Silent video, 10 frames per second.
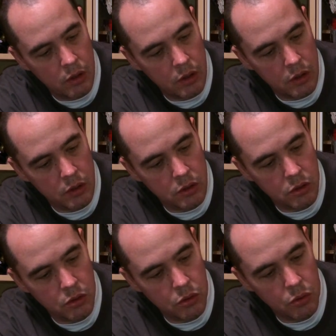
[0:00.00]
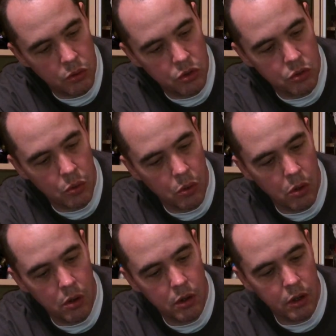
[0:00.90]
his new
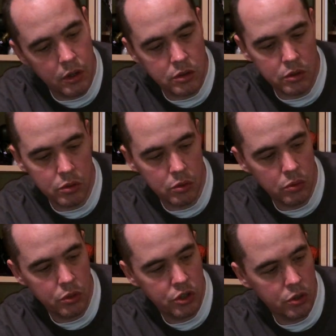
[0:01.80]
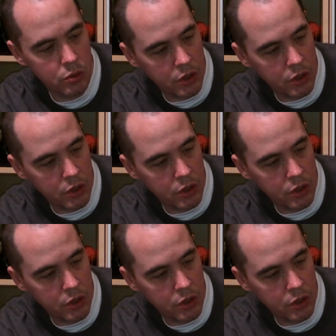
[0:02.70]
sword and his new shield